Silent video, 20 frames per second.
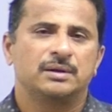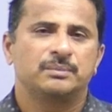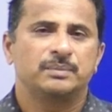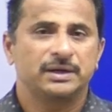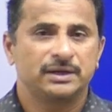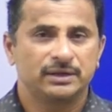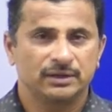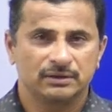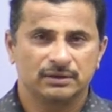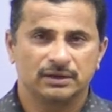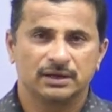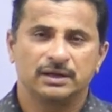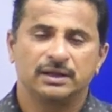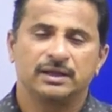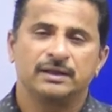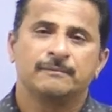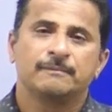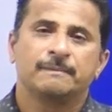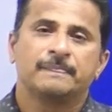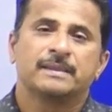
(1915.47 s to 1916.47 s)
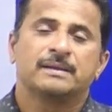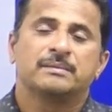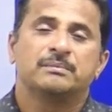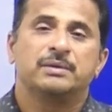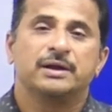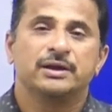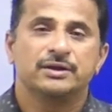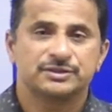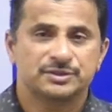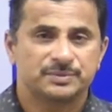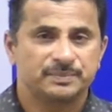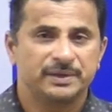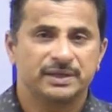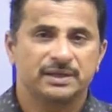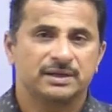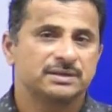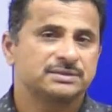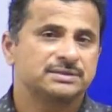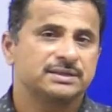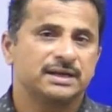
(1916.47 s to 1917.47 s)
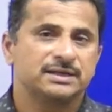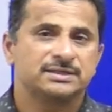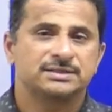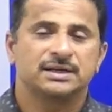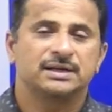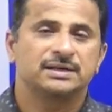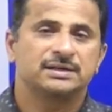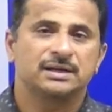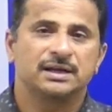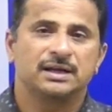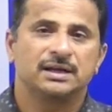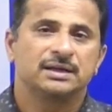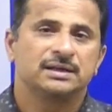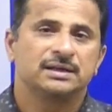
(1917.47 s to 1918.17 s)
particularly biospheres, etc.